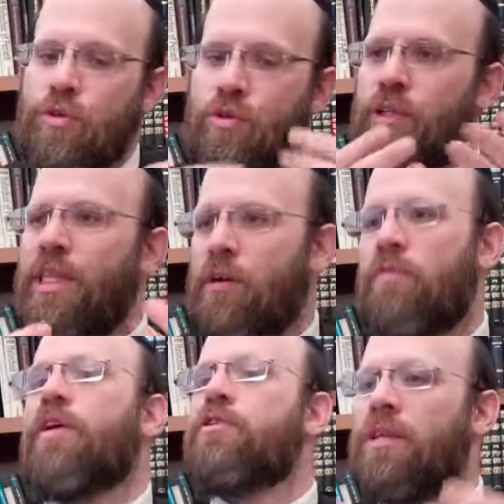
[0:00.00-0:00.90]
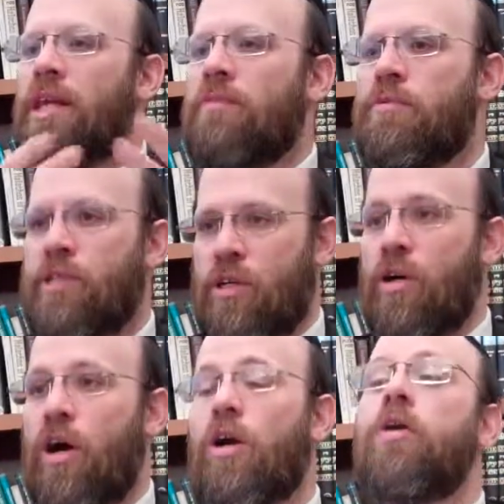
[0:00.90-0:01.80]
didn't take revenge, you let him use your
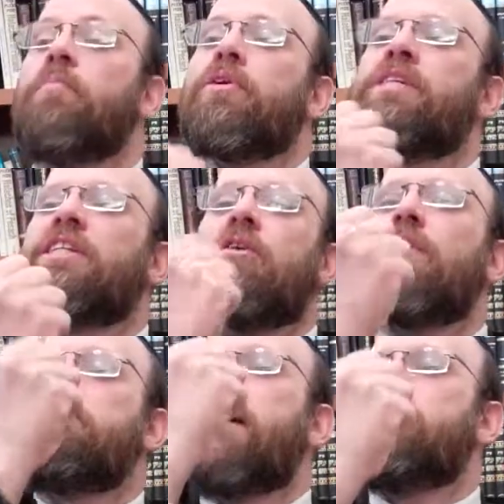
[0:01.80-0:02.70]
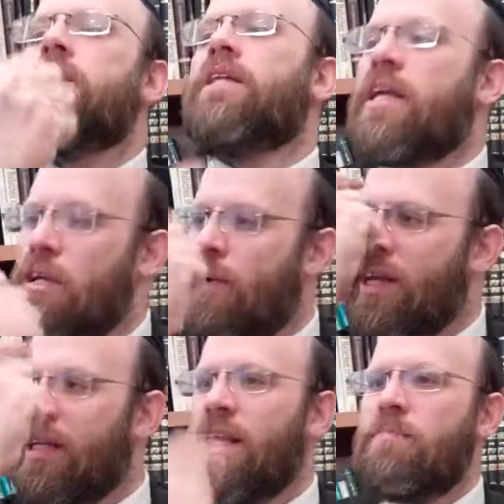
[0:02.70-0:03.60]
car. But you still remembered that, he
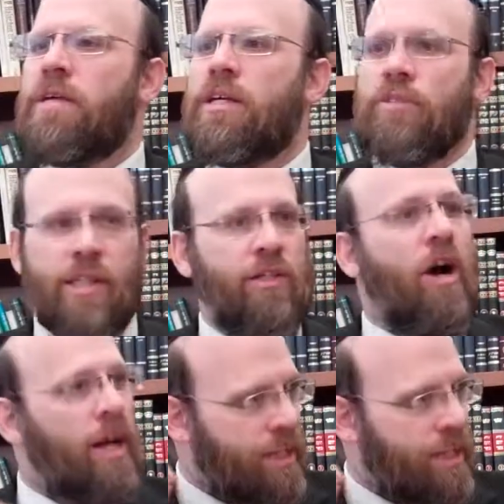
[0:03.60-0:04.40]
didn't let me use his car.